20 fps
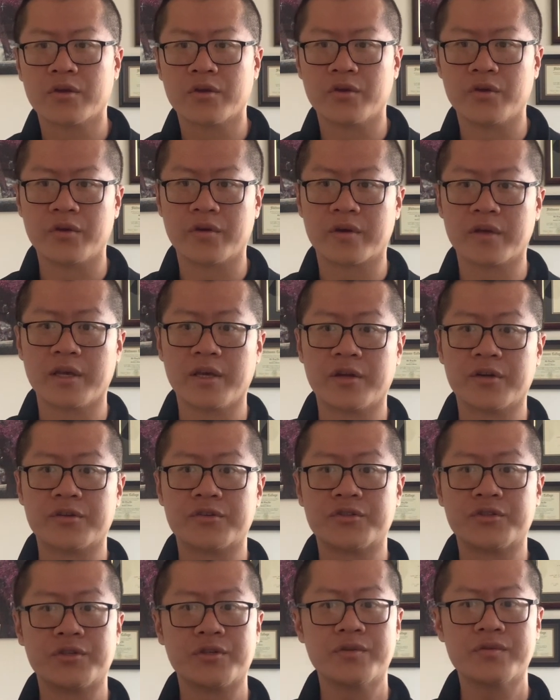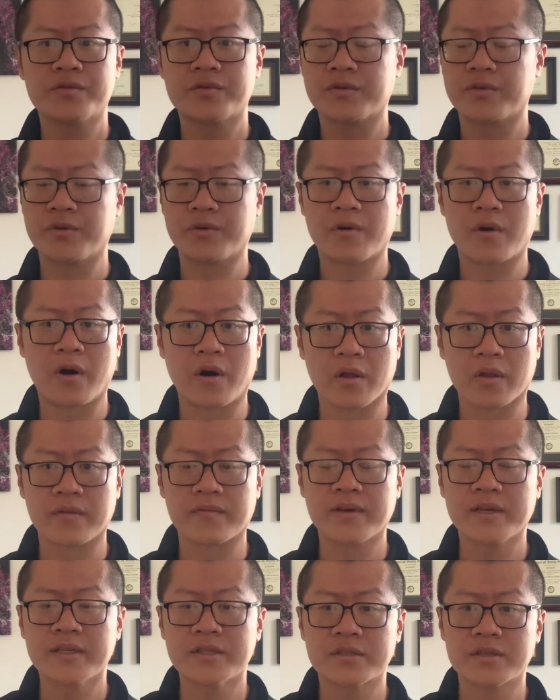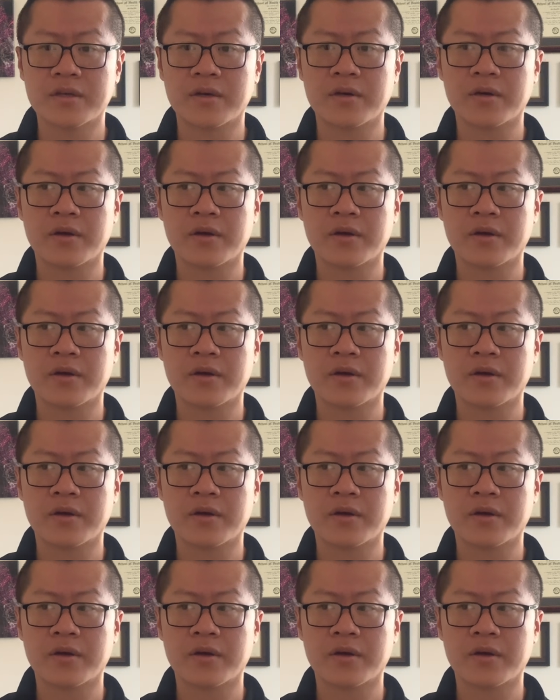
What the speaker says: You can either choose to do all of it